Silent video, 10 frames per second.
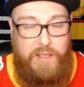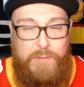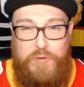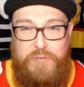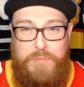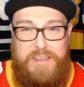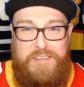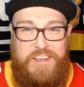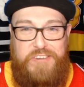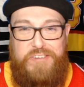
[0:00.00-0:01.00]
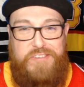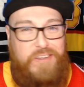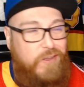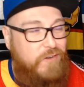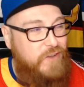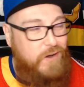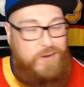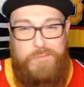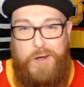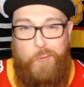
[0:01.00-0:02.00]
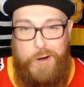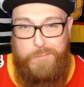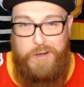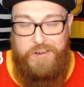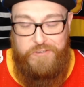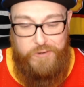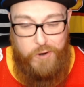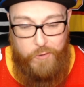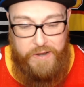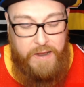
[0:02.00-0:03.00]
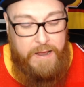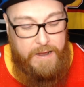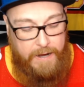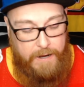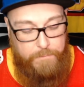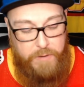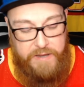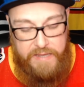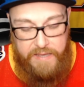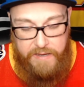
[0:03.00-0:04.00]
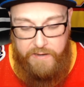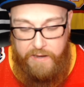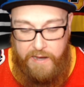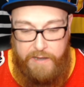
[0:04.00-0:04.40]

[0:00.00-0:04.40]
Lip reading: a lot more speculations. I love talking about where players are going. But again, I